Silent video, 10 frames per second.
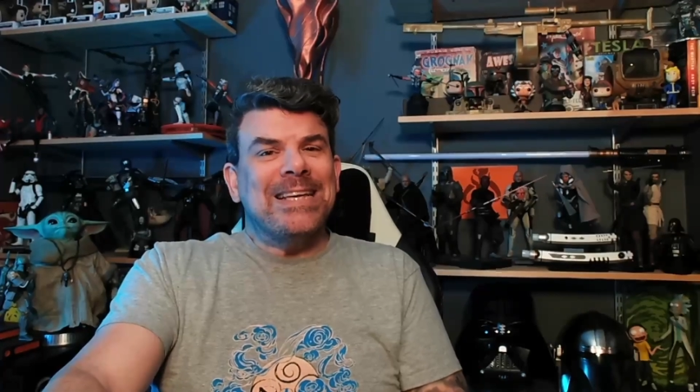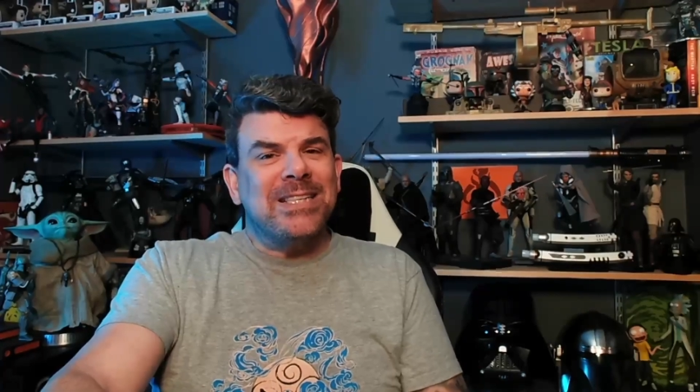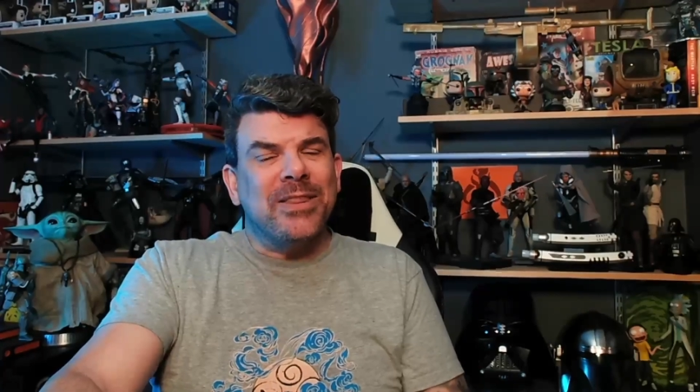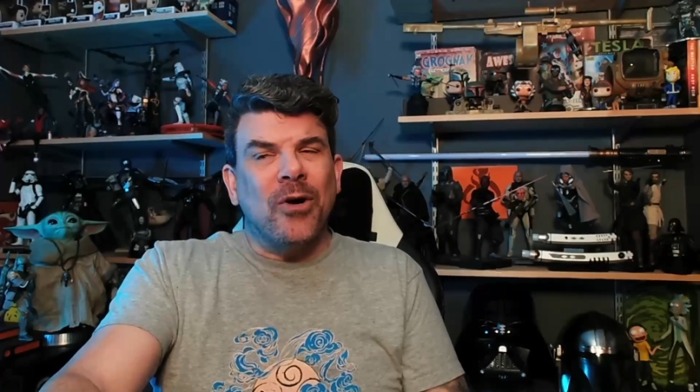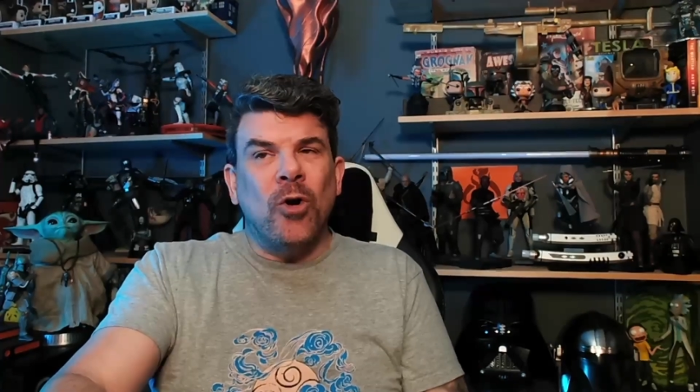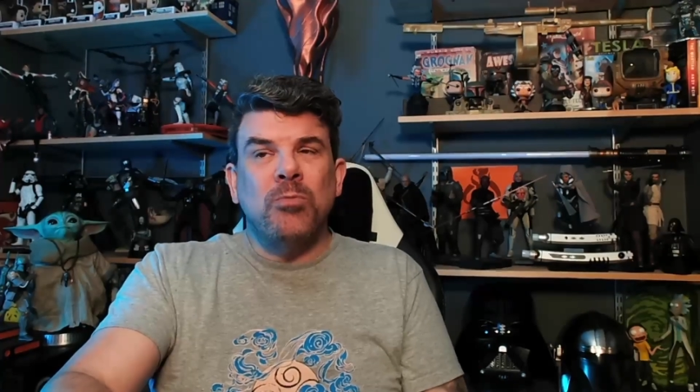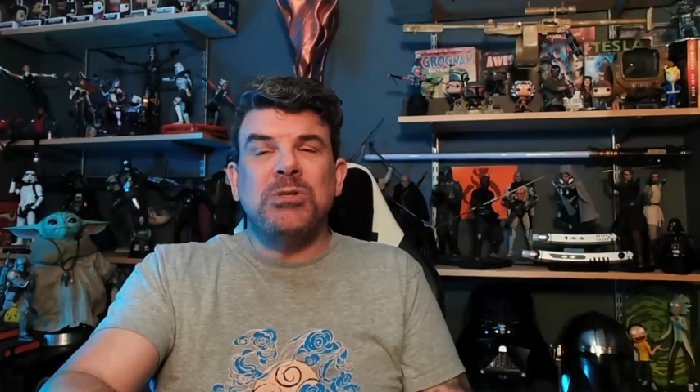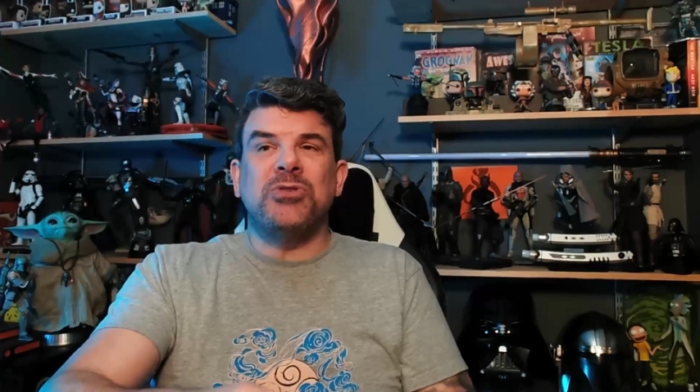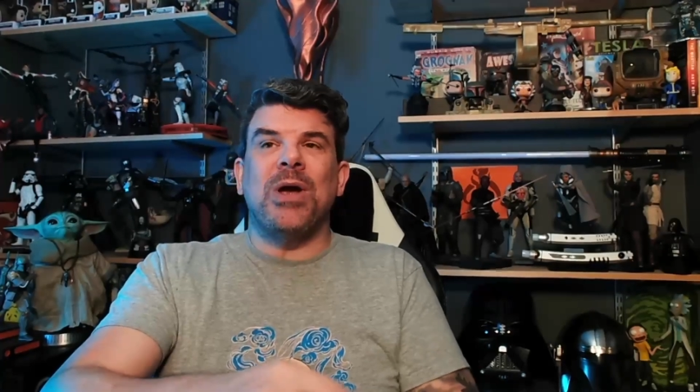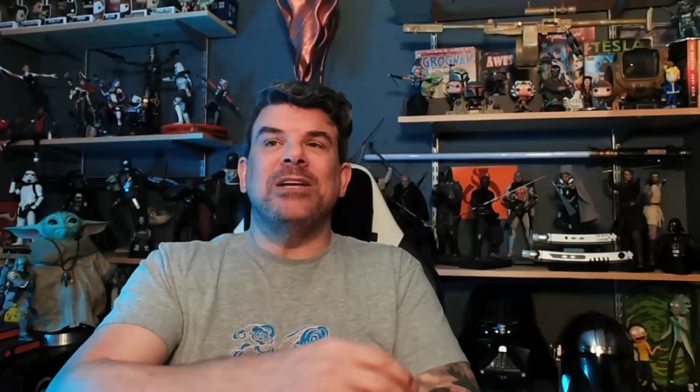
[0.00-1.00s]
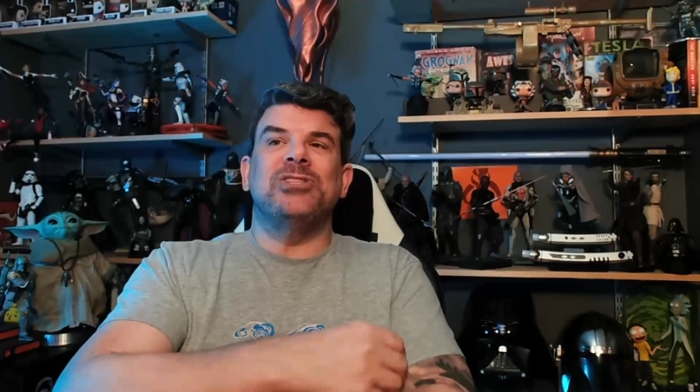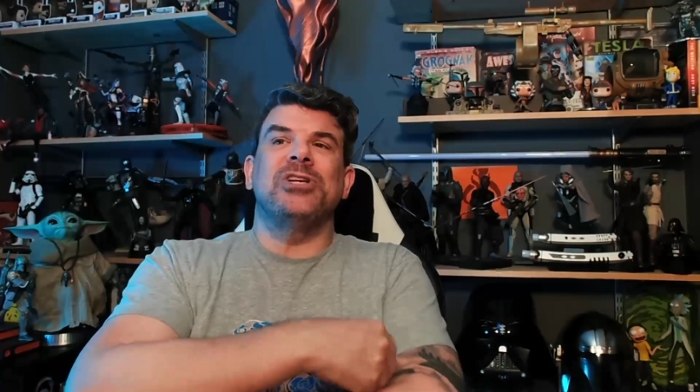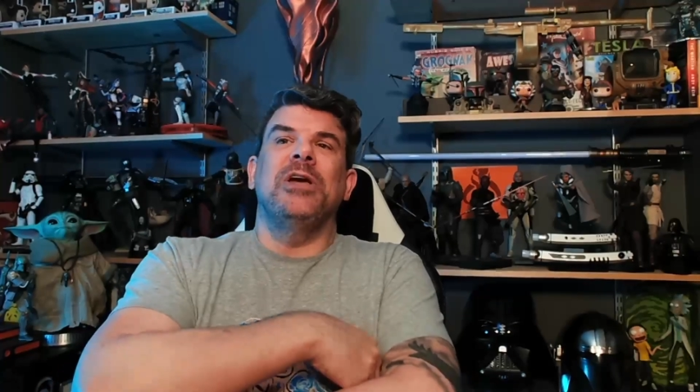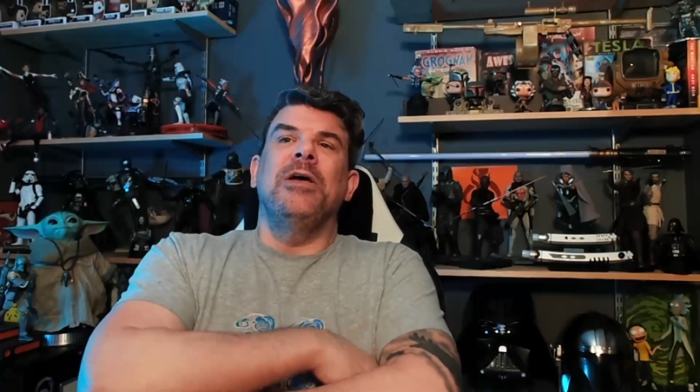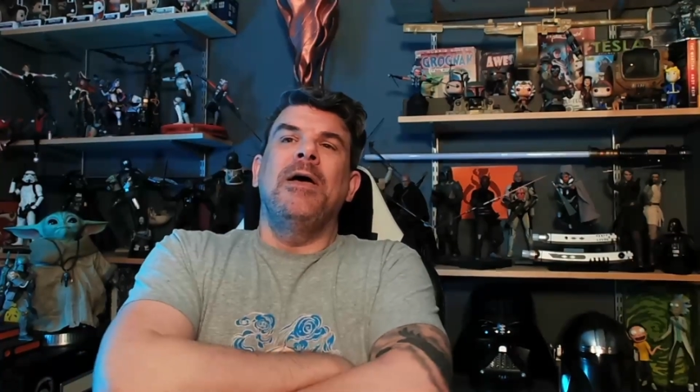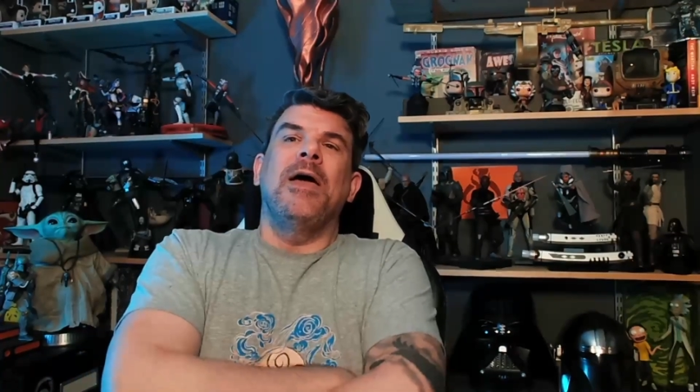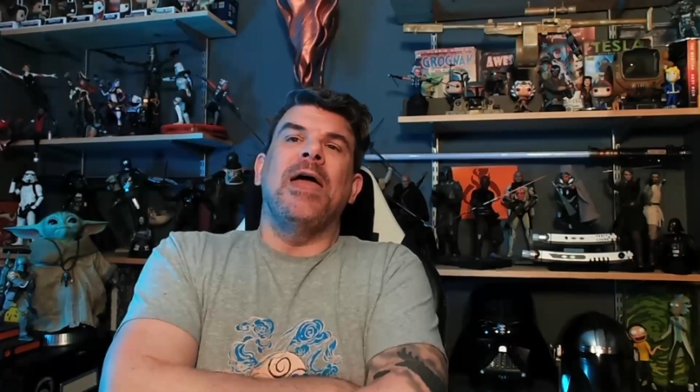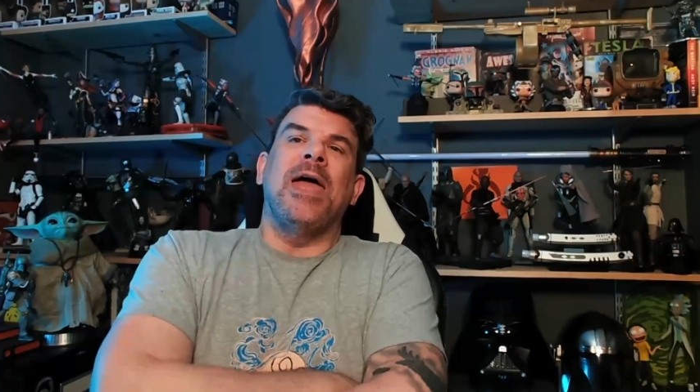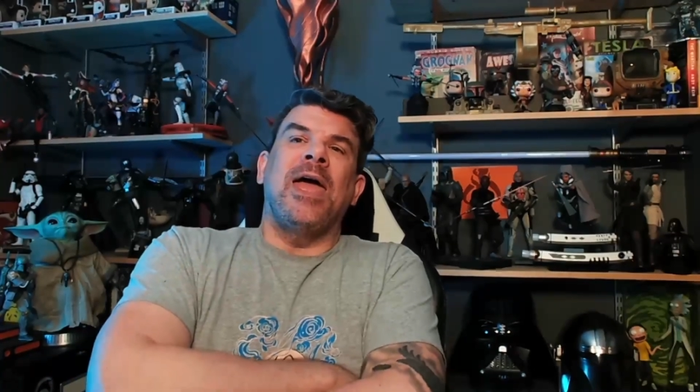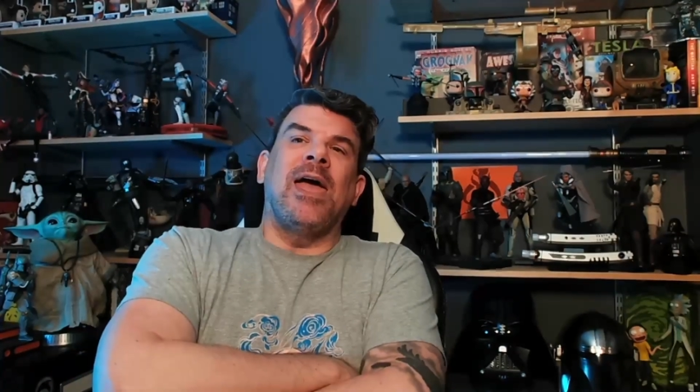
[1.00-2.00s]
into the home stretch,
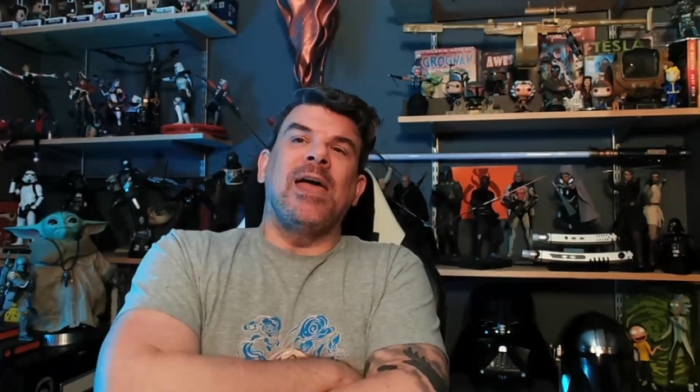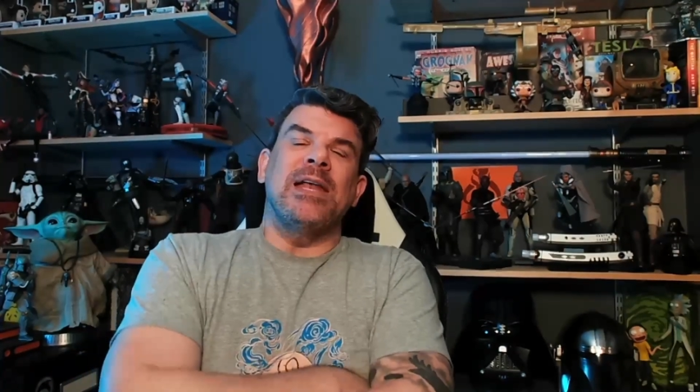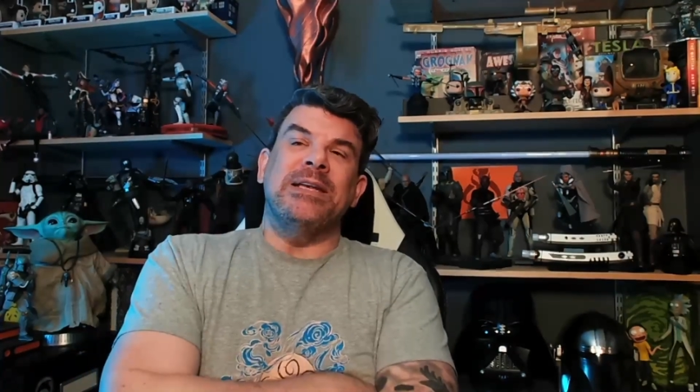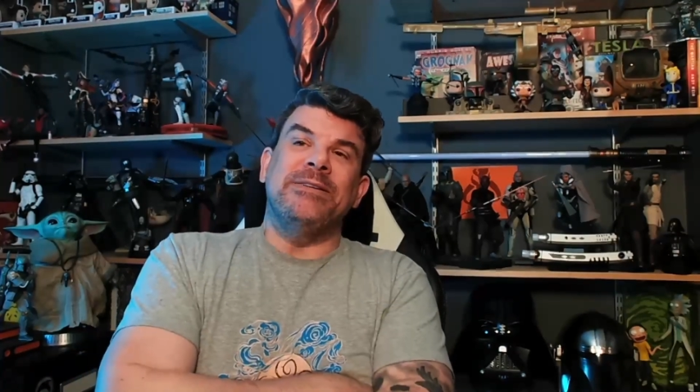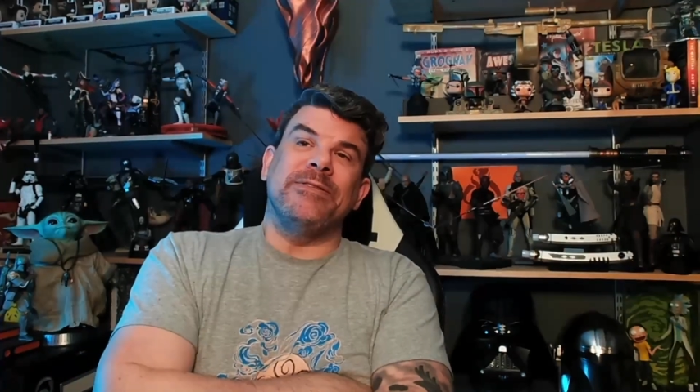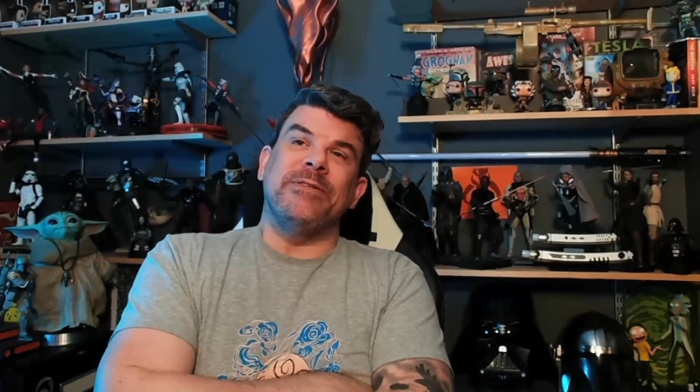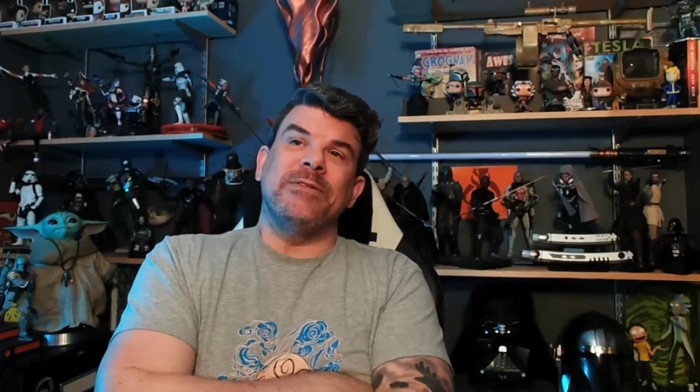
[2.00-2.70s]
and